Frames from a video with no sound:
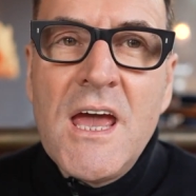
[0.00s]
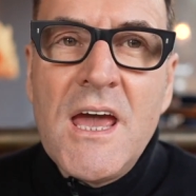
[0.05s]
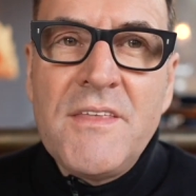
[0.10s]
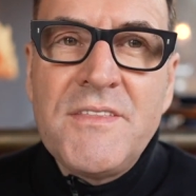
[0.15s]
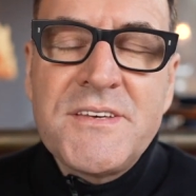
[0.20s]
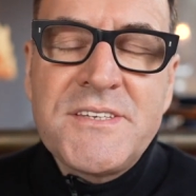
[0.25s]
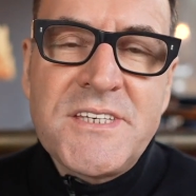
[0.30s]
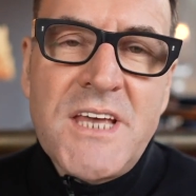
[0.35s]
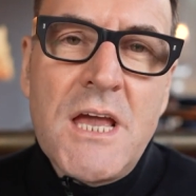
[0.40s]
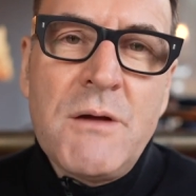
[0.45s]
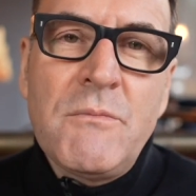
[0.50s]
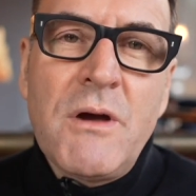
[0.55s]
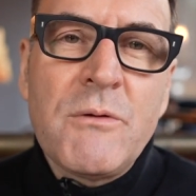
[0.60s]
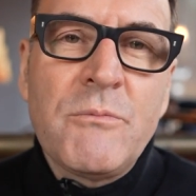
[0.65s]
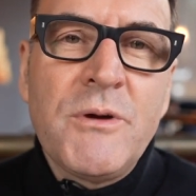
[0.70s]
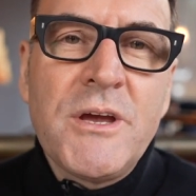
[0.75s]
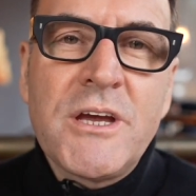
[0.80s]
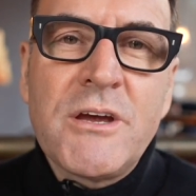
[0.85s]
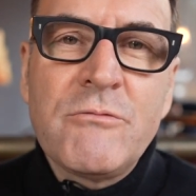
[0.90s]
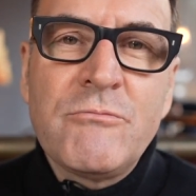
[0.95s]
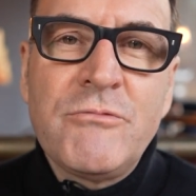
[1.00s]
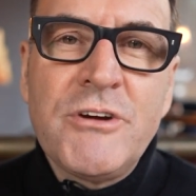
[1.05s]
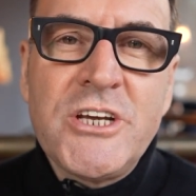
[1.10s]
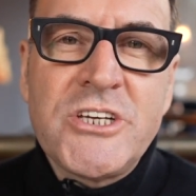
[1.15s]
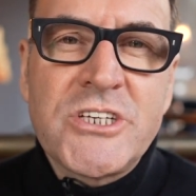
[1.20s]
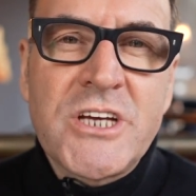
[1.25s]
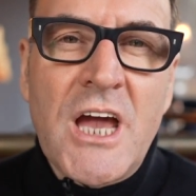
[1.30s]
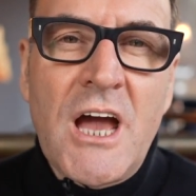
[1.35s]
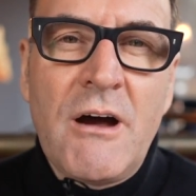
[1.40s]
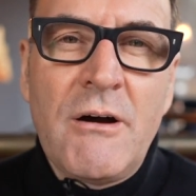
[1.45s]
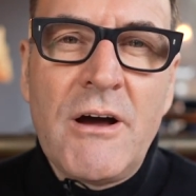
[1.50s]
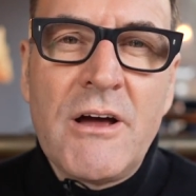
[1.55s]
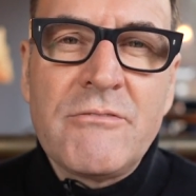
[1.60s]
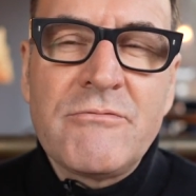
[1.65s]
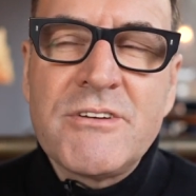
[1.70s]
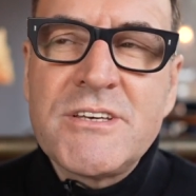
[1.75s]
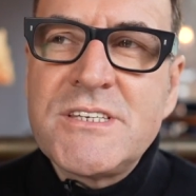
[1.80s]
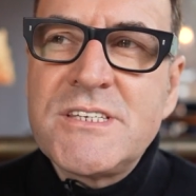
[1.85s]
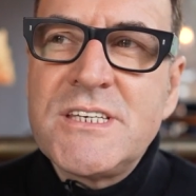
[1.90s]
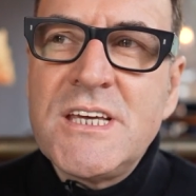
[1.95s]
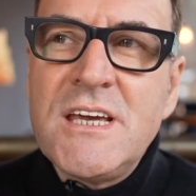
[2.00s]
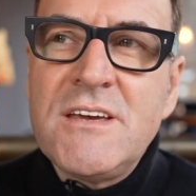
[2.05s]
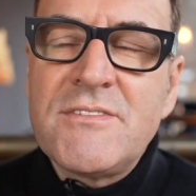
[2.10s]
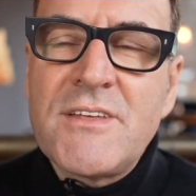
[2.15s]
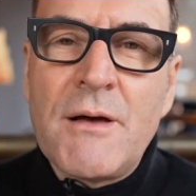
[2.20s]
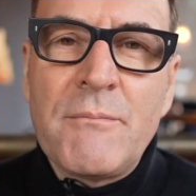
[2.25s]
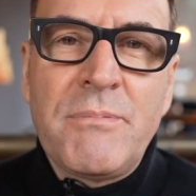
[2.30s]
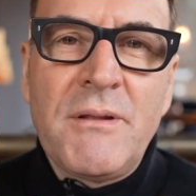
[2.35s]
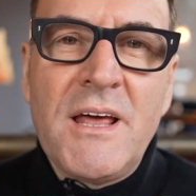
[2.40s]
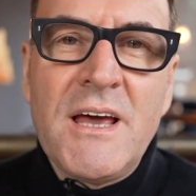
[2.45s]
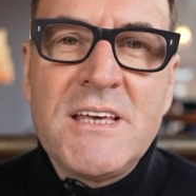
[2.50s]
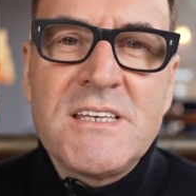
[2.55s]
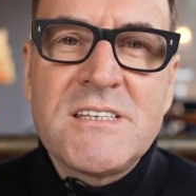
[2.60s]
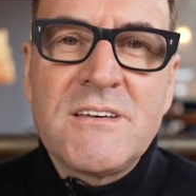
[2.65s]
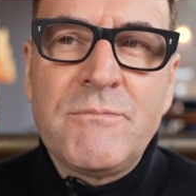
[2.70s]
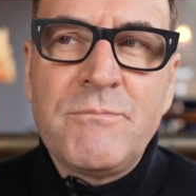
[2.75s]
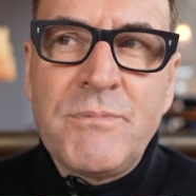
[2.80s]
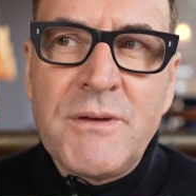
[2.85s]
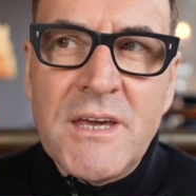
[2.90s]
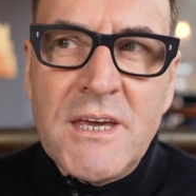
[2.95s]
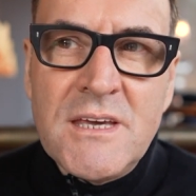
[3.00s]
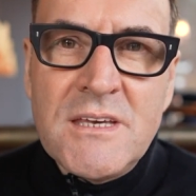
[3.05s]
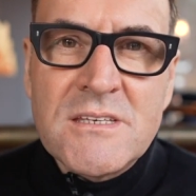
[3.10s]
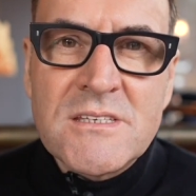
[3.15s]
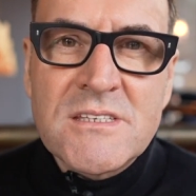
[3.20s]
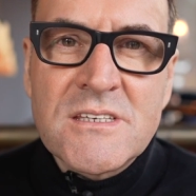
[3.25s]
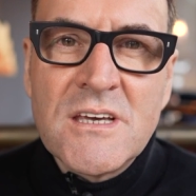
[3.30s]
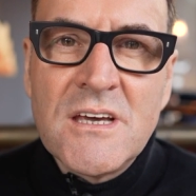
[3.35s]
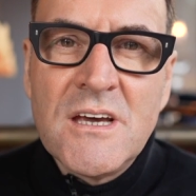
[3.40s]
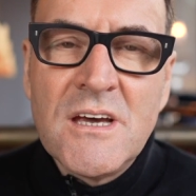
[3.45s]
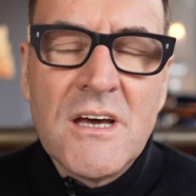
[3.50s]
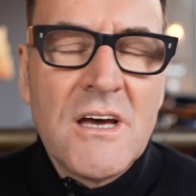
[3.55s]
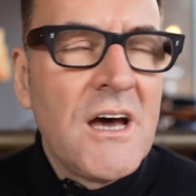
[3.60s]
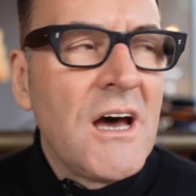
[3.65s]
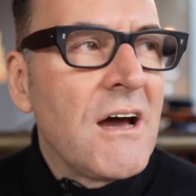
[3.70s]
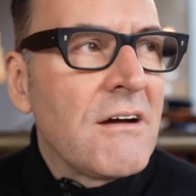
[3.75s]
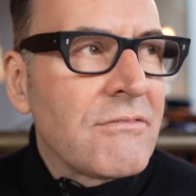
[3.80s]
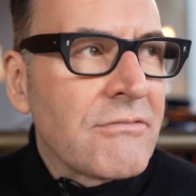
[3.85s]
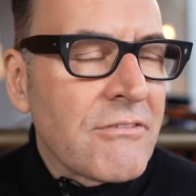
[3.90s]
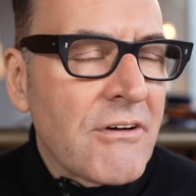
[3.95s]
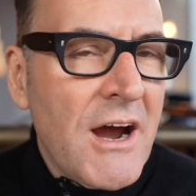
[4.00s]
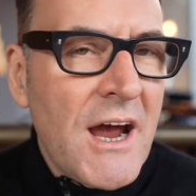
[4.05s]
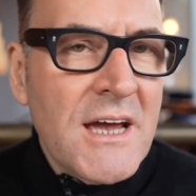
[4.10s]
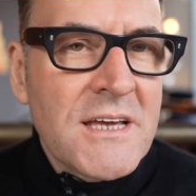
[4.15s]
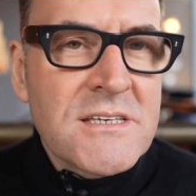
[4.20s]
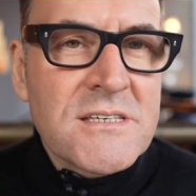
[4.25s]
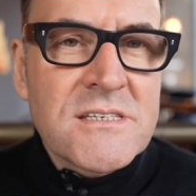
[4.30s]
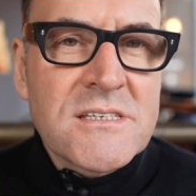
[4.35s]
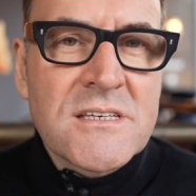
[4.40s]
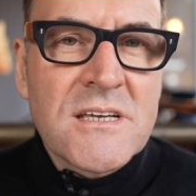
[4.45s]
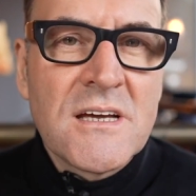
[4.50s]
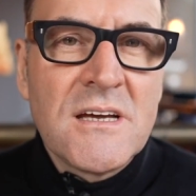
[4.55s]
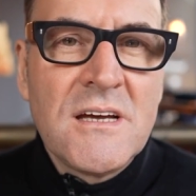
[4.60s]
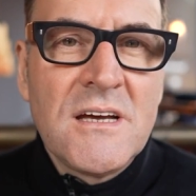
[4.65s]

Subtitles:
In the same way, we can reach out and receive that place of peace, of rest.